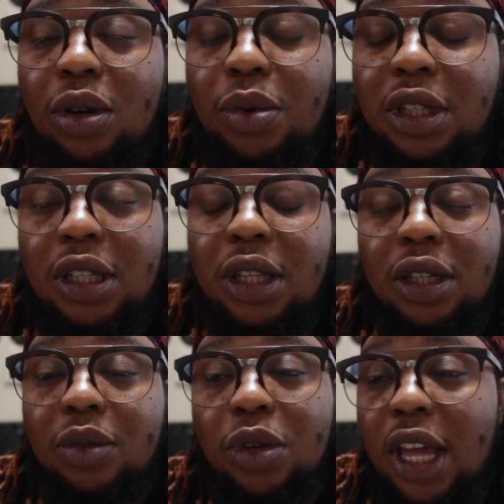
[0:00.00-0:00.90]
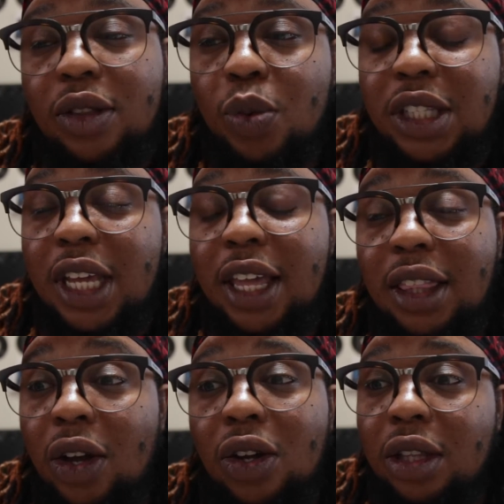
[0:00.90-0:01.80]
know what to think, what to hit
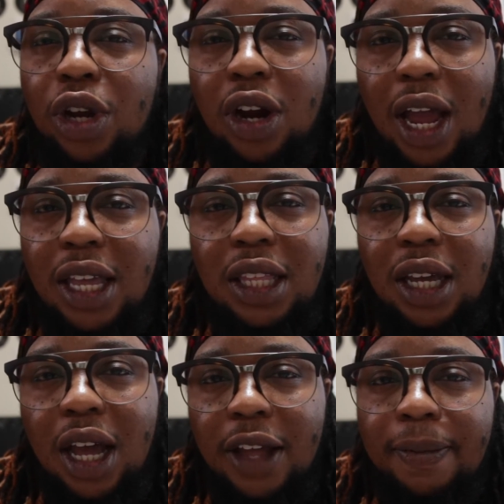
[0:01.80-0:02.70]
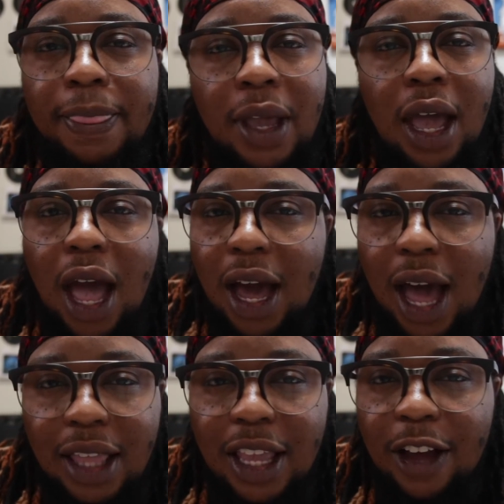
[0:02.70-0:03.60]
though. Where I hit the gun, I
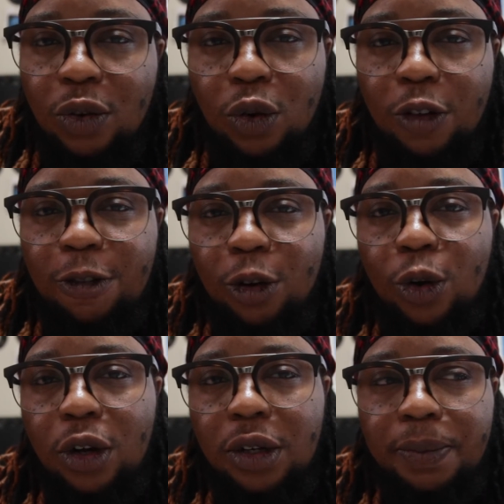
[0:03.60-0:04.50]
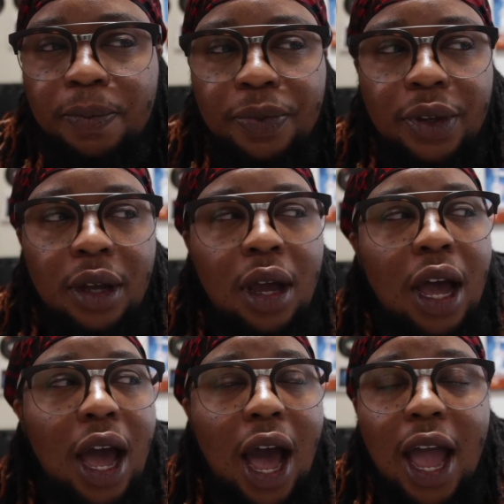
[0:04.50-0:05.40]
got down on the floor,
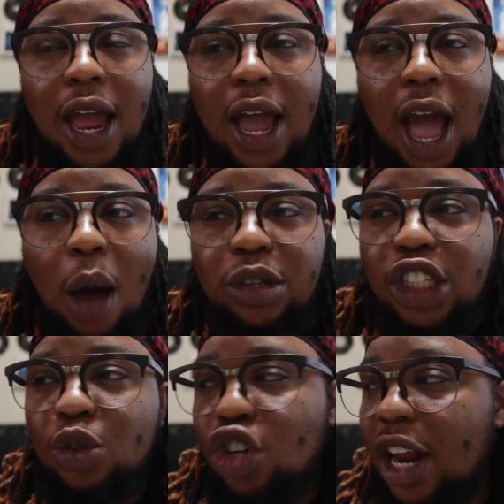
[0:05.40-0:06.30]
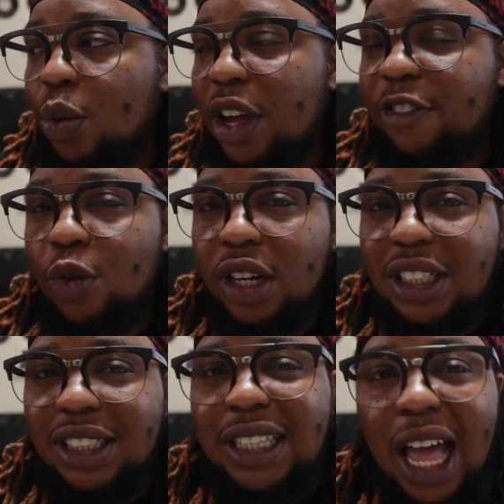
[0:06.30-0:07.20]
and I was just trying to wait for it
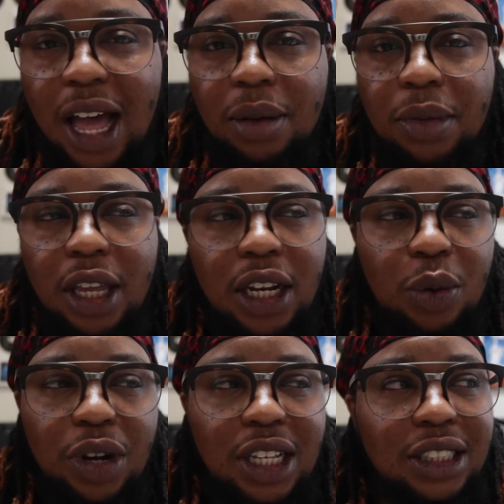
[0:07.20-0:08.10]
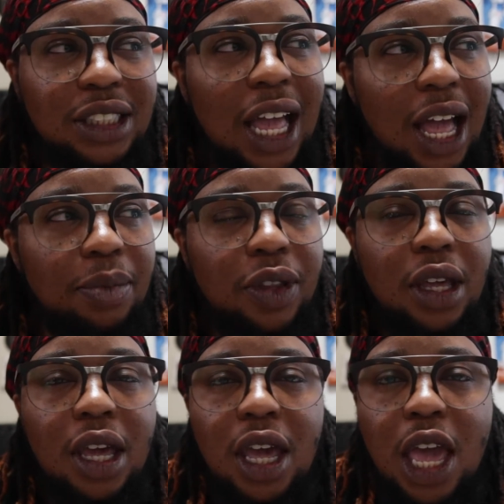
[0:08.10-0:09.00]
to stop. And then when it stopped,
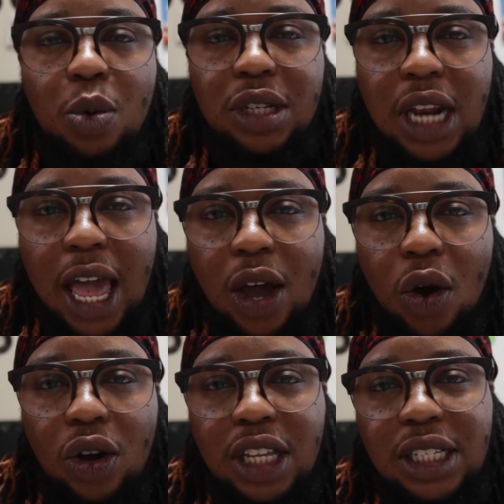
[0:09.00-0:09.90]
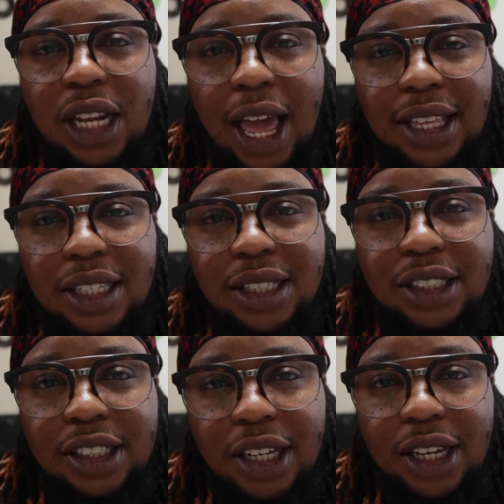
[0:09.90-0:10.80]
it was like all these lights and
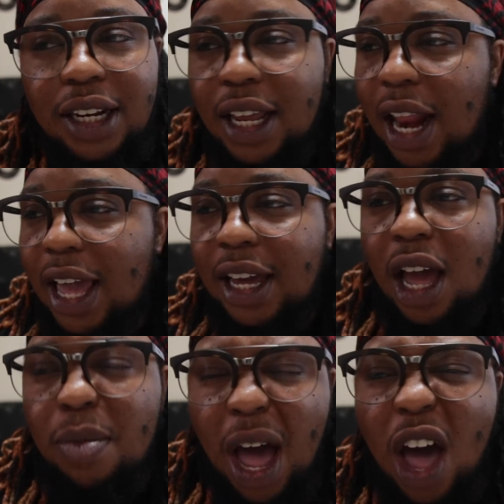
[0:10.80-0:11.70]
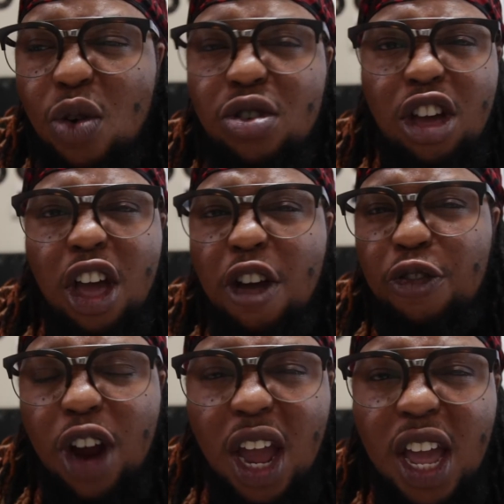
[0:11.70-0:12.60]
shit, and they like, come out,
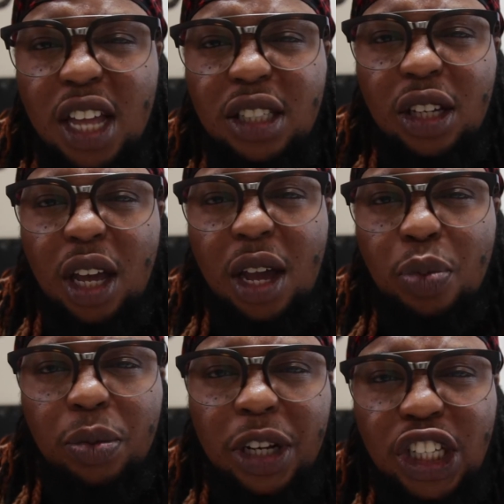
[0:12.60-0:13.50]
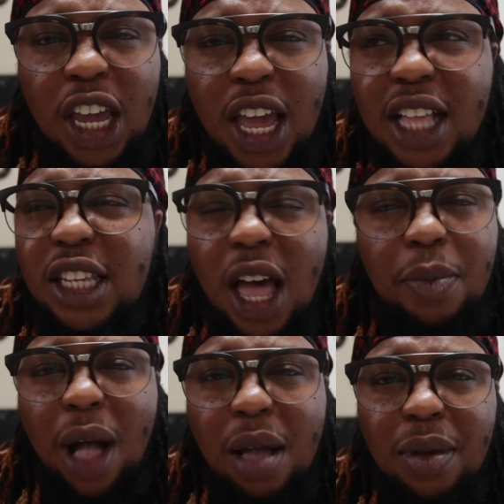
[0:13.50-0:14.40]
freeze, put your hands
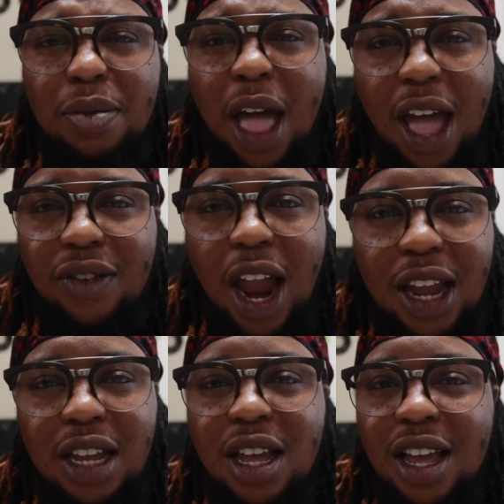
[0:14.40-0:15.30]
up, blah, blah, blah, right?